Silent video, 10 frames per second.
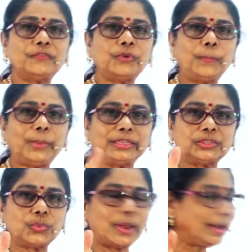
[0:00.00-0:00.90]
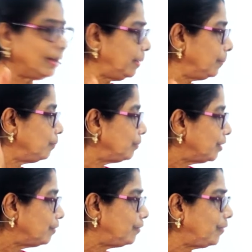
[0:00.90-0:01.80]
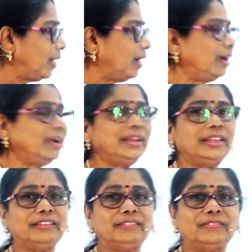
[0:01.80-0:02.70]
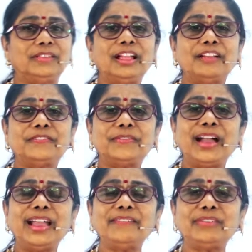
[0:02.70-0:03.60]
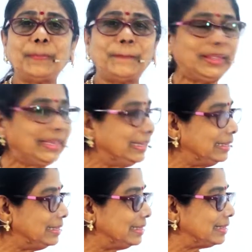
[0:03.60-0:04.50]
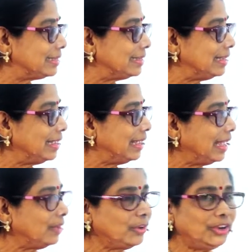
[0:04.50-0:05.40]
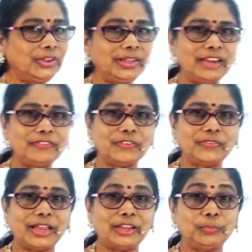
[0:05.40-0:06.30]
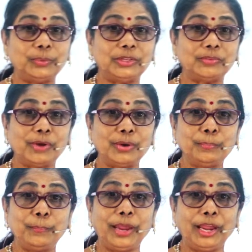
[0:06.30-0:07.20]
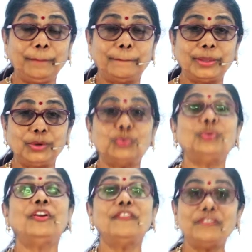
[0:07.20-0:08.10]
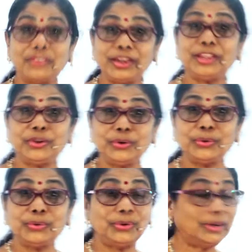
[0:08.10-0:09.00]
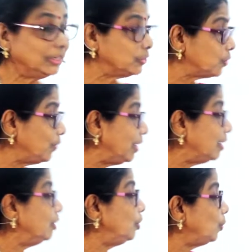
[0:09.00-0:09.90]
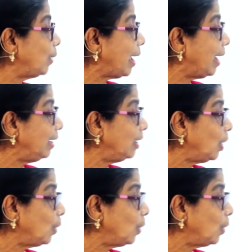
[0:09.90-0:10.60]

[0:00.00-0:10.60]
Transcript: 4 plus 1? 5. 5 rupees. And what did you get for 5 rupees? One big balloon. Very good. So we learned to add.